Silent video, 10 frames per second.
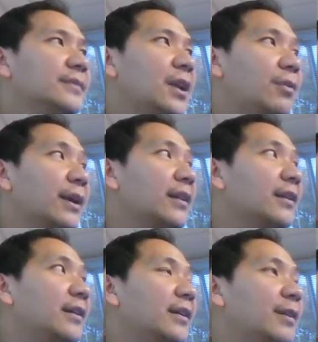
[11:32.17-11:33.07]

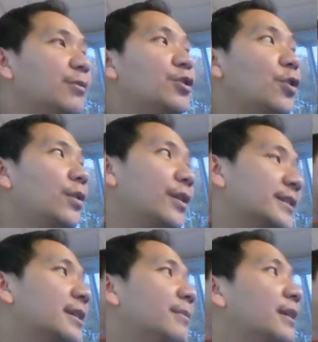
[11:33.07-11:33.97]
directly if you know the
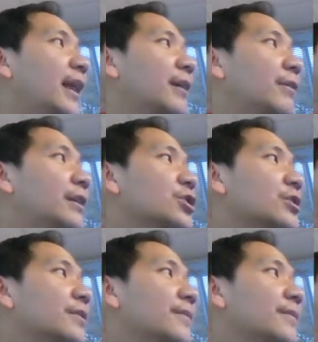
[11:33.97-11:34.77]
assembly language.